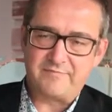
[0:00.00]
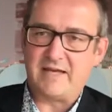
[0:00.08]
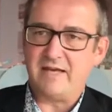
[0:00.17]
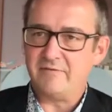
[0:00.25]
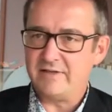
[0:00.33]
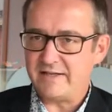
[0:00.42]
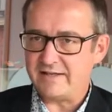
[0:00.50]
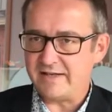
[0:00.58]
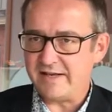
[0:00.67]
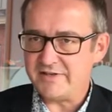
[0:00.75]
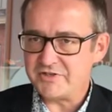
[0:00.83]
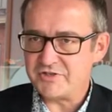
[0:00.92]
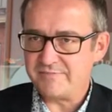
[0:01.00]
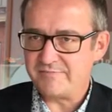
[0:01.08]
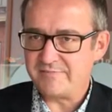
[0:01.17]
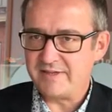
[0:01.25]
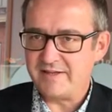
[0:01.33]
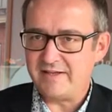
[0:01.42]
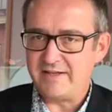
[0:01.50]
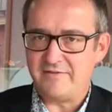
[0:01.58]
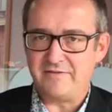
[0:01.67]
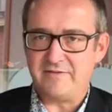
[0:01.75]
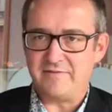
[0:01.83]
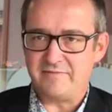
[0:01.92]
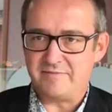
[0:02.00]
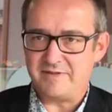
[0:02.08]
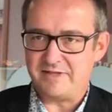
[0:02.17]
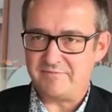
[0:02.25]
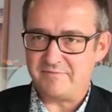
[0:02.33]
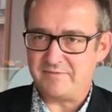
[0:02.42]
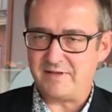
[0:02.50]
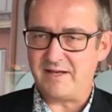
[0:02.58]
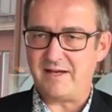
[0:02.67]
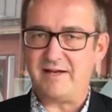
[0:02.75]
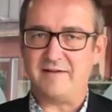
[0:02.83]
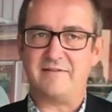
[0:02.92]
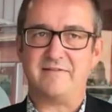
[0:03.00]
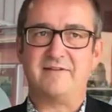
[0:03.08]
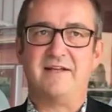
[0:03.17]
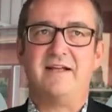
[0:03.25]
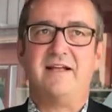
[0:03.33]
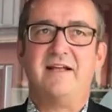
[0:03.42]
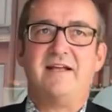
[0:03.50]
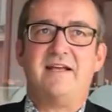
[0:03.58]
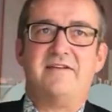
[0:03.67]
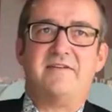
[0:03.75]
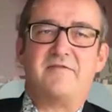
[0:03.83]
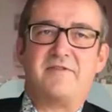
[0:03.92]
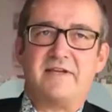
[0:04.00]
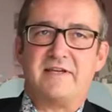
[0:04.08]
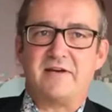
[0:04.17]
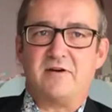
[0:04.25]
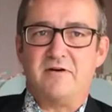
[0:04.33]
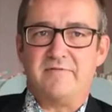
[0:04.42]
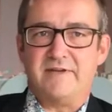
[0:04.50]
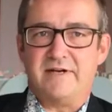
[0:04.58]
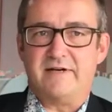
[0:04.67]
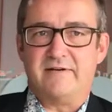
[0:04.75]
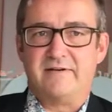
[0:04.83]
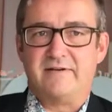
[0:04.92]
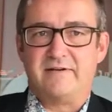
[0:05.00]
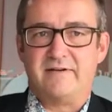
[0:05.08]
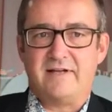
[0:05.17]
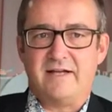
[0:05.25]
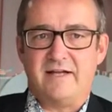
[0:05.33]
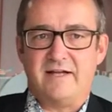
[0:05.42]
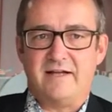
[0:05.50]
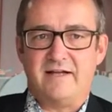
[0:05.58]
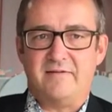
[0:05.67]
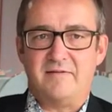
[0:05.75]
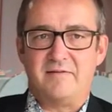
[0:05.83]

heavily engaged in, the, uh, in thinking of their, uh,